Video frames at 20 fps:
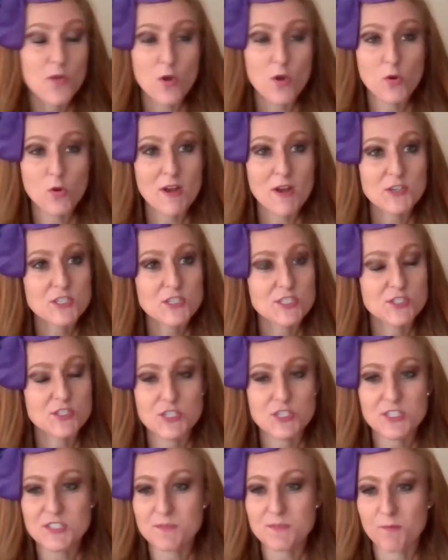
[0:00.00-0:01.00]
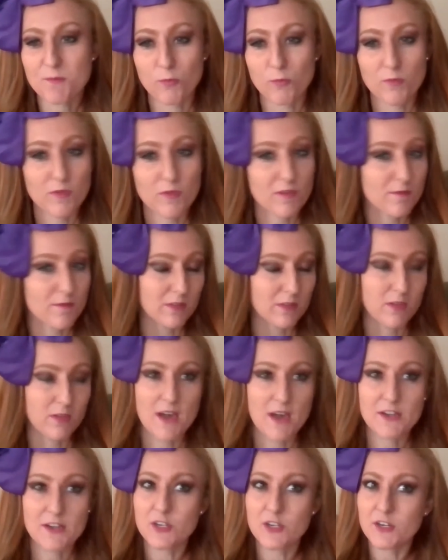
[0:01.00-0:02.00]
questions, just a
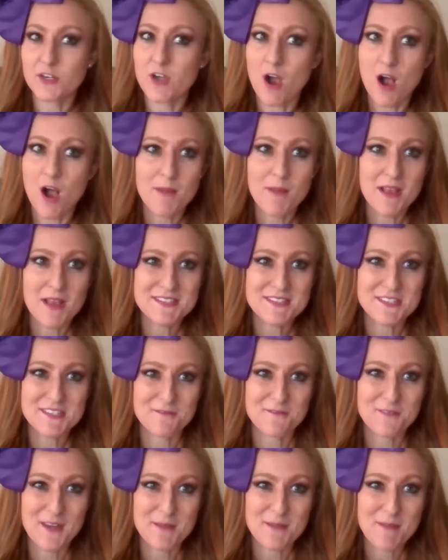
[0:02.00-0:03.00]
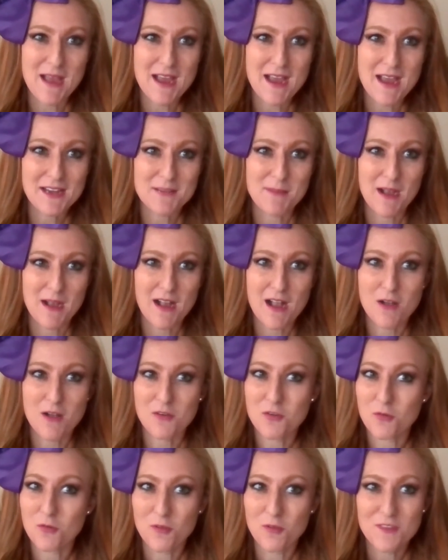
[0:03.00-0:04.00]
lot of good comments and feedback about how
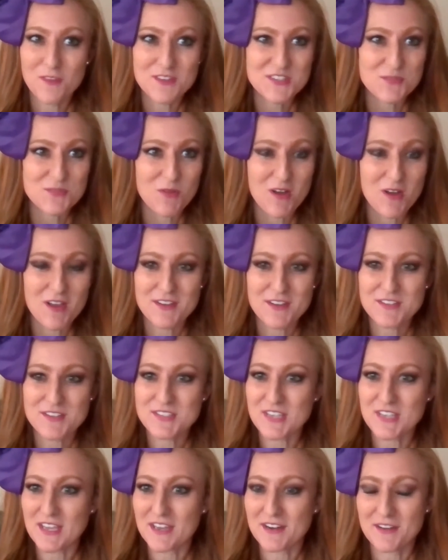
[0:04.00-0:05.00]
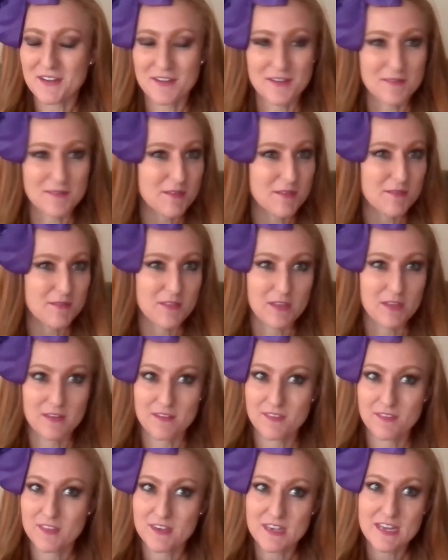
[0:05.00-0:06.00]
cool this was, and
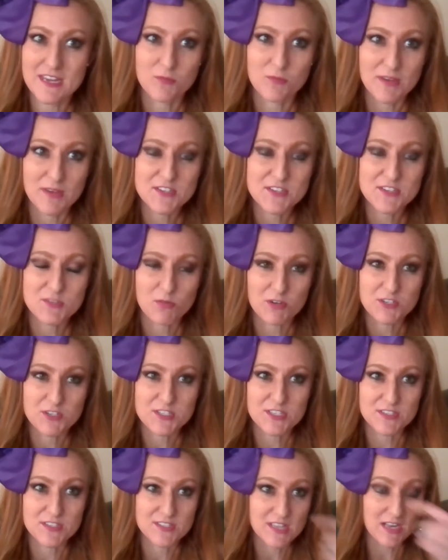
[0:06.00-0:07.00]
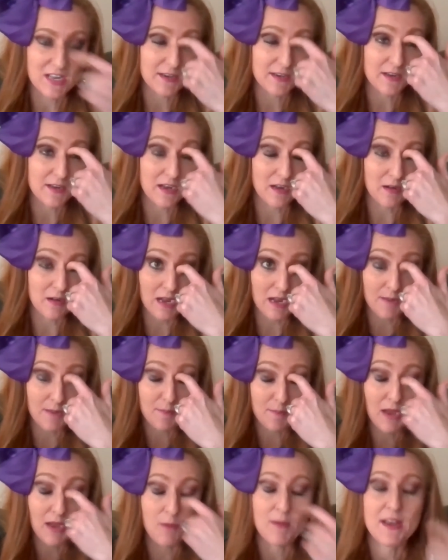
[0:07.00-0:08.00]
the neat resources that
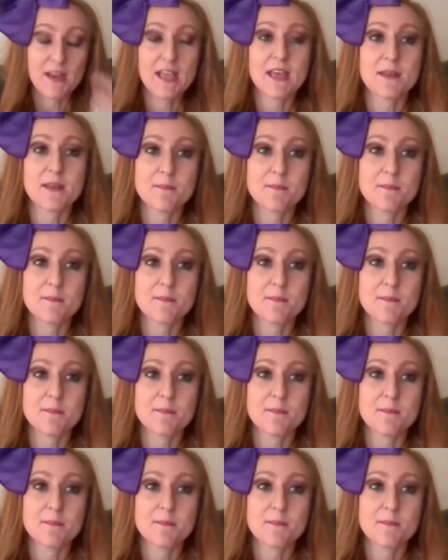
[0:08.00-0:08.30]
I went ahead and